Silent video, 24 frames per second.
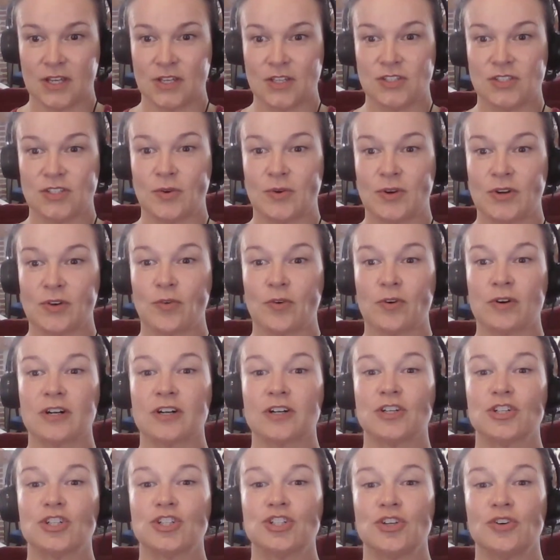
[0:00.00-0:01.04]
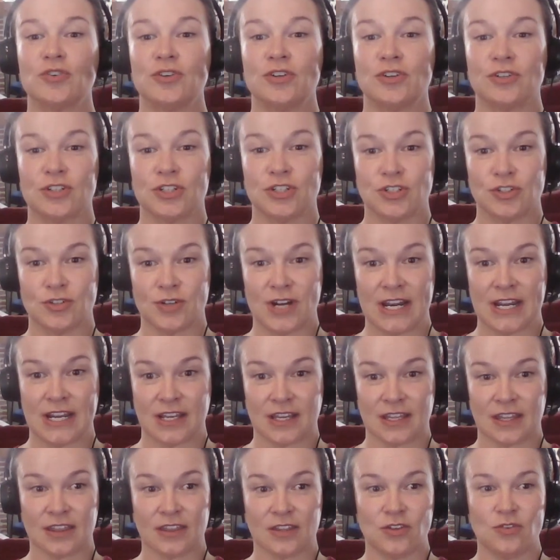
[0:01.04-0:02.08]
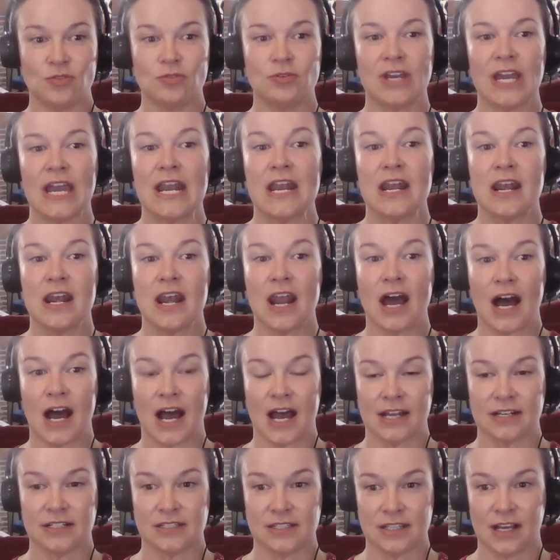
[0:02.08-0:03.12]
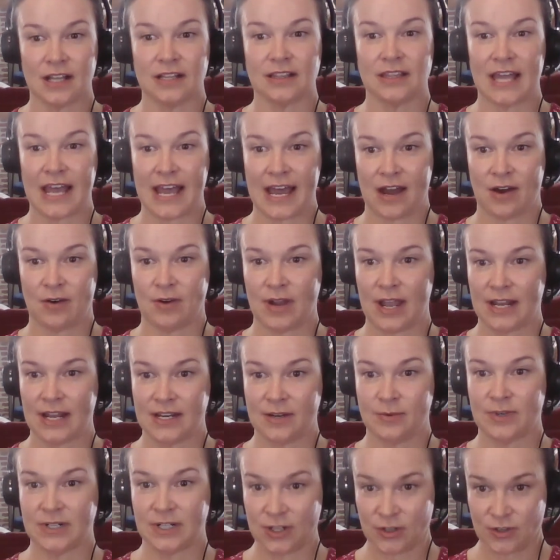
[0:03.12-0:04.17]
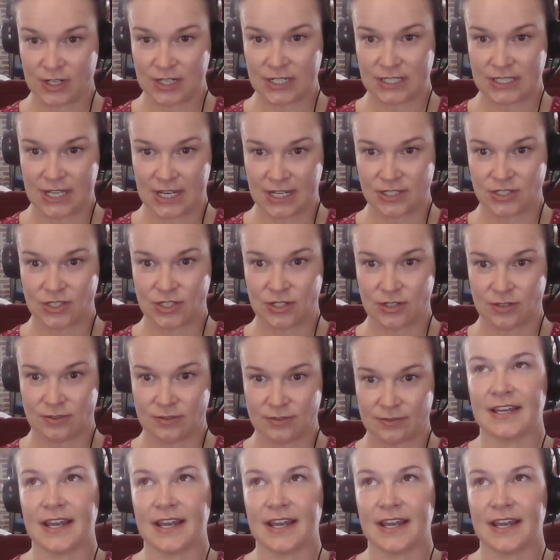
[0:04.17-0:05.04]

So, in order to show your strength, you cannot allow anyone to criticize you.